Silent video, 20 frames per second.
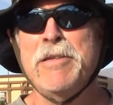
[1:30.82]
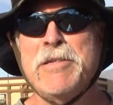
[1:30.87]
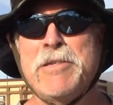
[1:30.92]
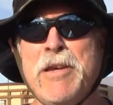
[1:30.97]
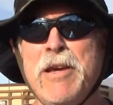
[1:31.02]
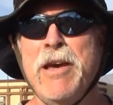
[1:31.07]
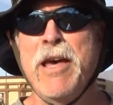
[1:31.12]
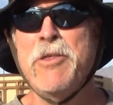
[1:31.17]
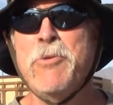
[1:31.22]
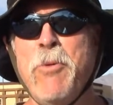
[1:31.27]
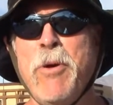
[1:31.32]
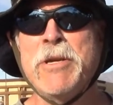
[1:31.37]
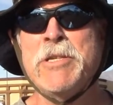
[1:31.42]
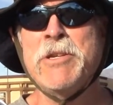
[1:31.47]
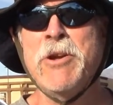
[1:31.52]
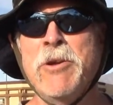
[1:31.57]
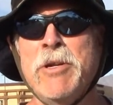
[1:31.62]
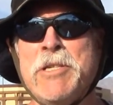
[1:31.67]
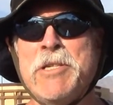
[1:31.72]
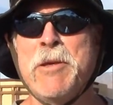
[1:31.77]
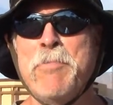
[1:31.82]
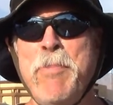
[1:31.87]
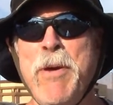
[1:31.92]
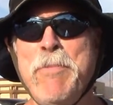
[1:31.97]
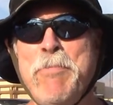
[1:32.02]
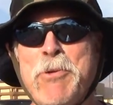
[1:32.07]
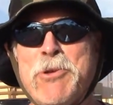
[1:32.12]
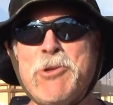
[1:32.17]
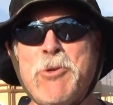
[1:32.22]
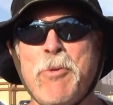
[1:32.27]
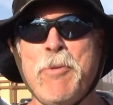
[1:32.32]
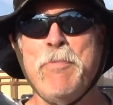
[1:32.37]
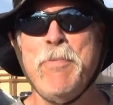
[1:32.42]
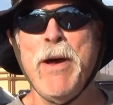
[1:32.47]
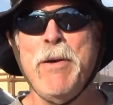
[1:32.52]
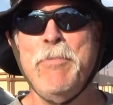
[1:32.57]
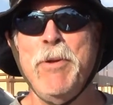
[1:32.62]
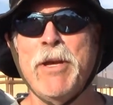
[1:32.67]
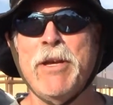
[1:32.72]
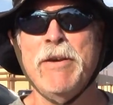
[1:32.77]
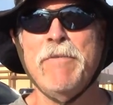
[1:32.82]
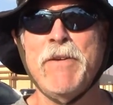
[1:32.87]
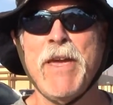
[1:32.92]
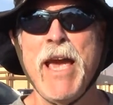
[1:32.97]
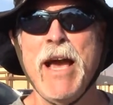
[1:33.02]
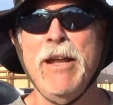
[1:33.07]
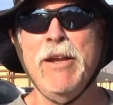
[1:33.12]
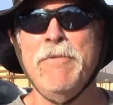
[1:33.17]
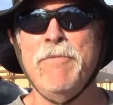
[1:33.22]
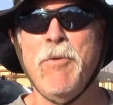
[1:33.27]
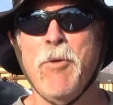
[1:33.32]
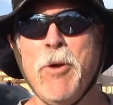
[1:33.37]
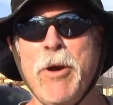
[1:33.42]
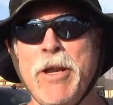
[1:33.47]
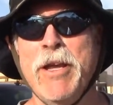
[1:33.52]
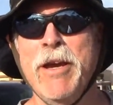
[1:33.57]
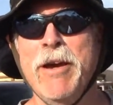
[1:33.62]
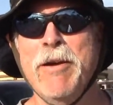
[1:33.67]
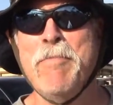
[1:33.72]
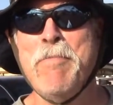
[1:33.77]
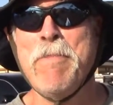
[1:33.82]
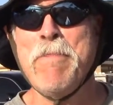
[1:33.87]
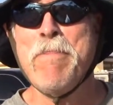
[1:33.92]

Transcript: It's otherwise known as the People's Republic of California.